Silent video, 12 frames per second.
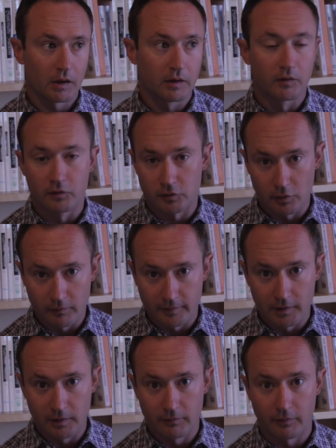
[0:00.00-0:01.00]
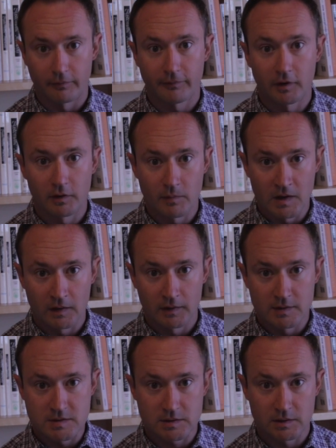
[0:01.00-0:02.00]
conservative or
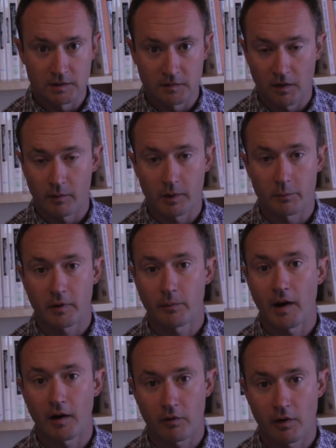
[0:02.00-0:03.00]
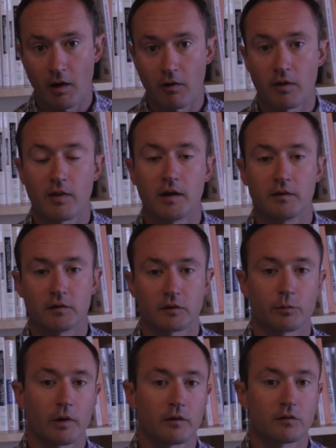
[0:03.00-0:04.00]
fundamentalist Islamic background, and then his
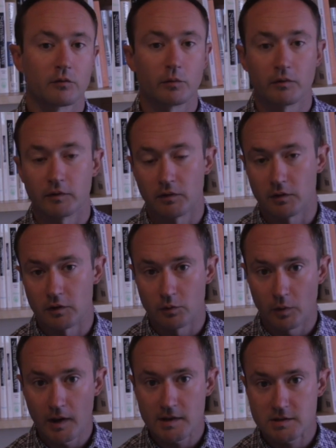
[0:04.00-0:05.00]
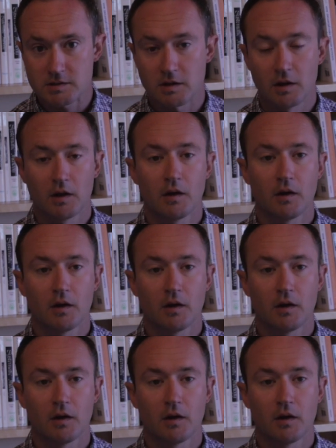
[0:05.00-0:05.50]
experience of moving to the U.S.,